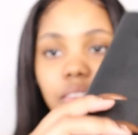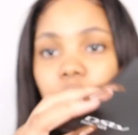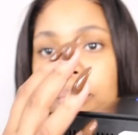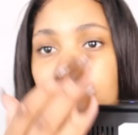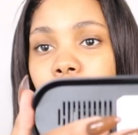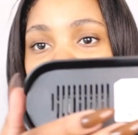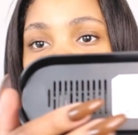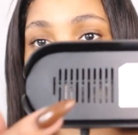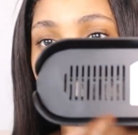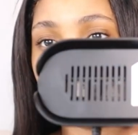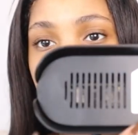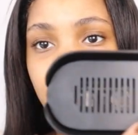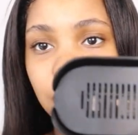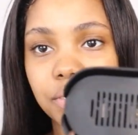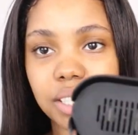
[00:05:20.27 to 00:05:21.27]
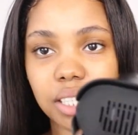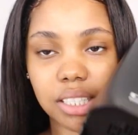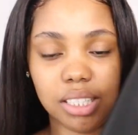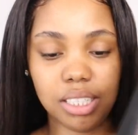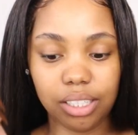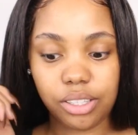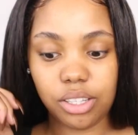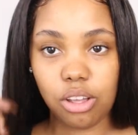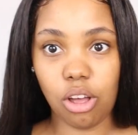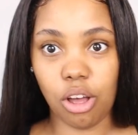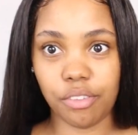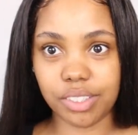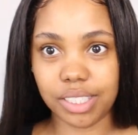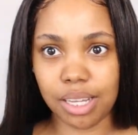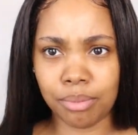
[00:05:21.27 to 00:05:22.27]
The password and stuff is underneath.
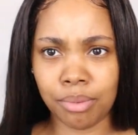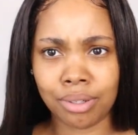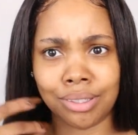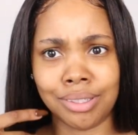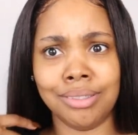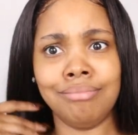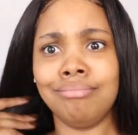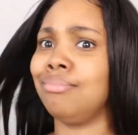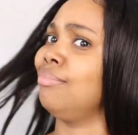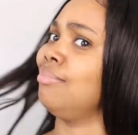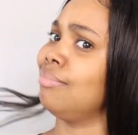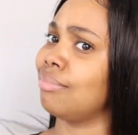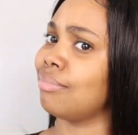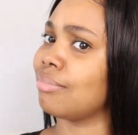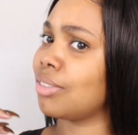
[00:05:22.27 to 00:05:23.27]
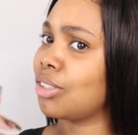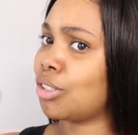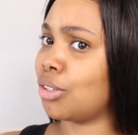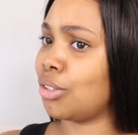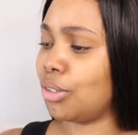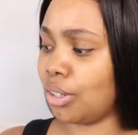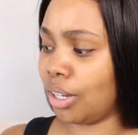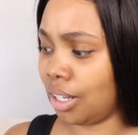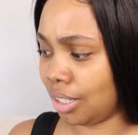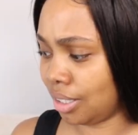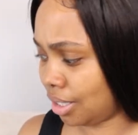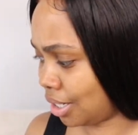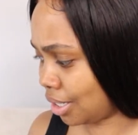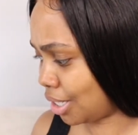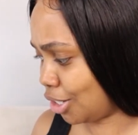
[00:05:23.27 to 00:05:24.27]
Obviously, I'm not gonna show you
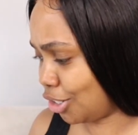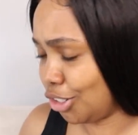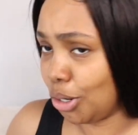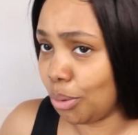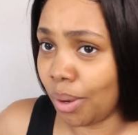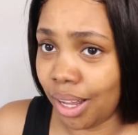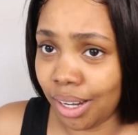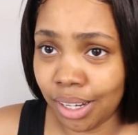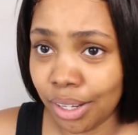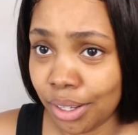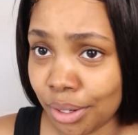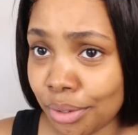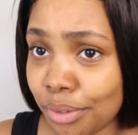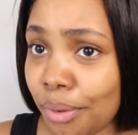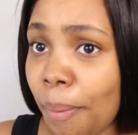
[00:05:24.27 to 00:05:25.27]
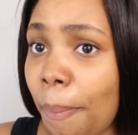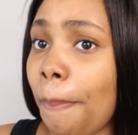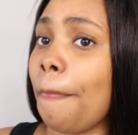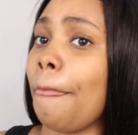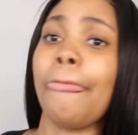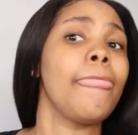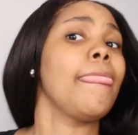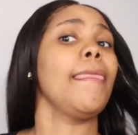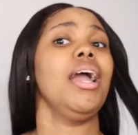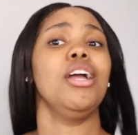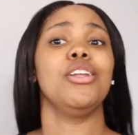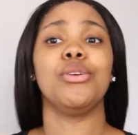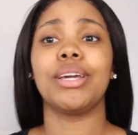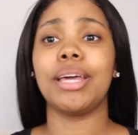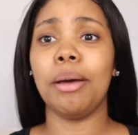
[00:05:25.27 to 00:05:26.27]
guys. Next thing you know where I live,
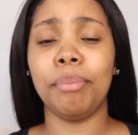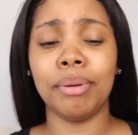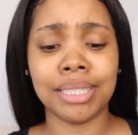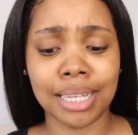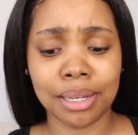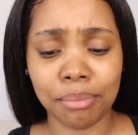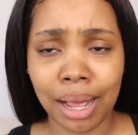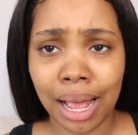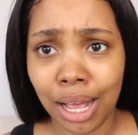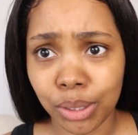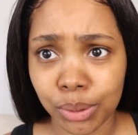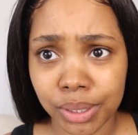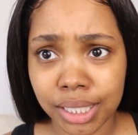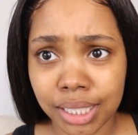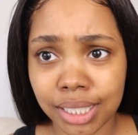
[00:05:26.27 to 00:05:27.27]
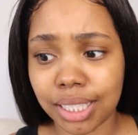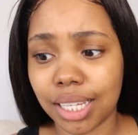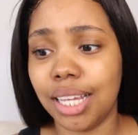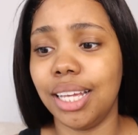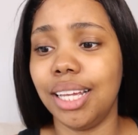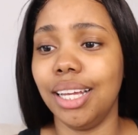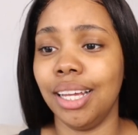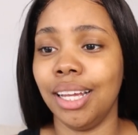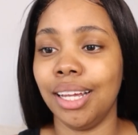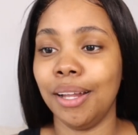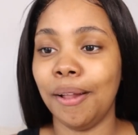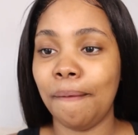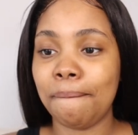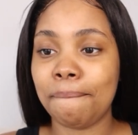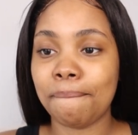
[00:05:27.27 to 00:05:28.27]
and you camp outside my house.
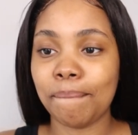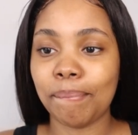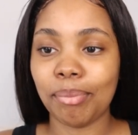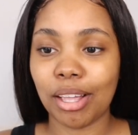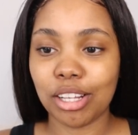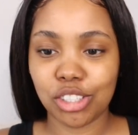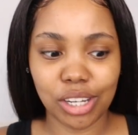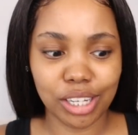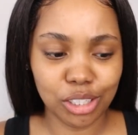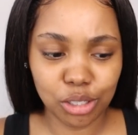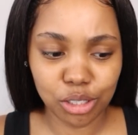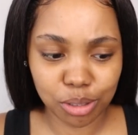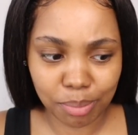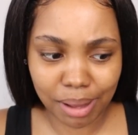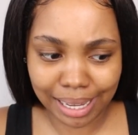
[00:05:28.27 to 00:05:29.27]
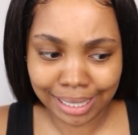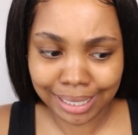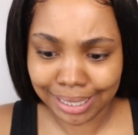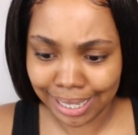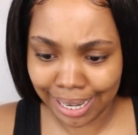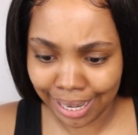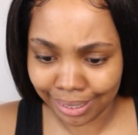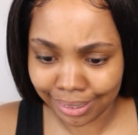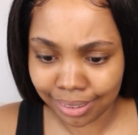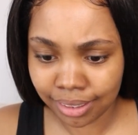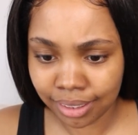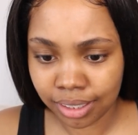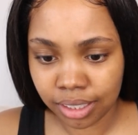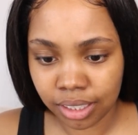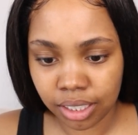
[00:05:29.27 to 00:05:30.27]
Trying to use my internet.
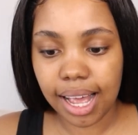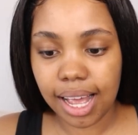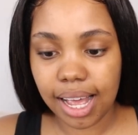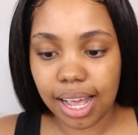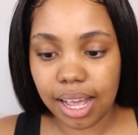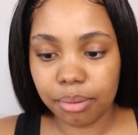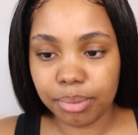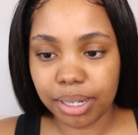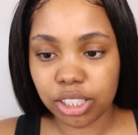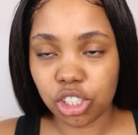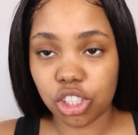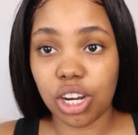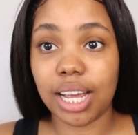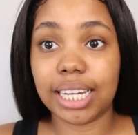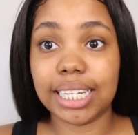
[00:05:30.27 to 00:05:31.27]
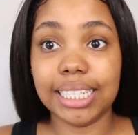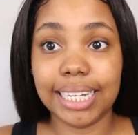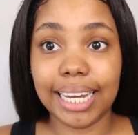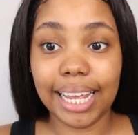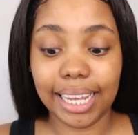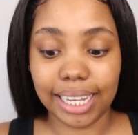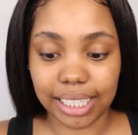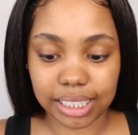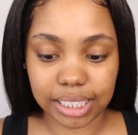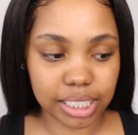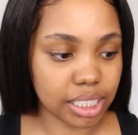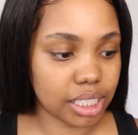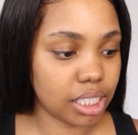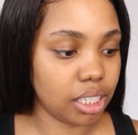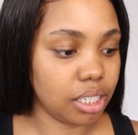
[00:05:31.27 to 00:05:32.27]
Let's try connect.
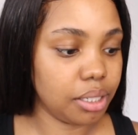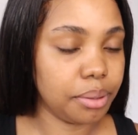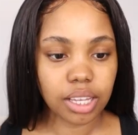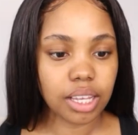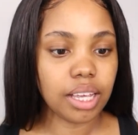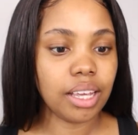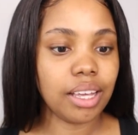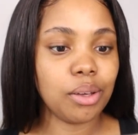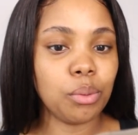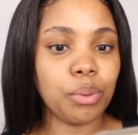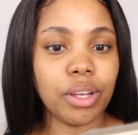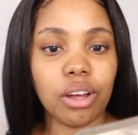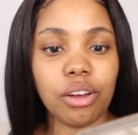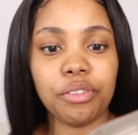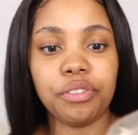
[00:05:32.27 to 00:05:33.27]
Okay, we are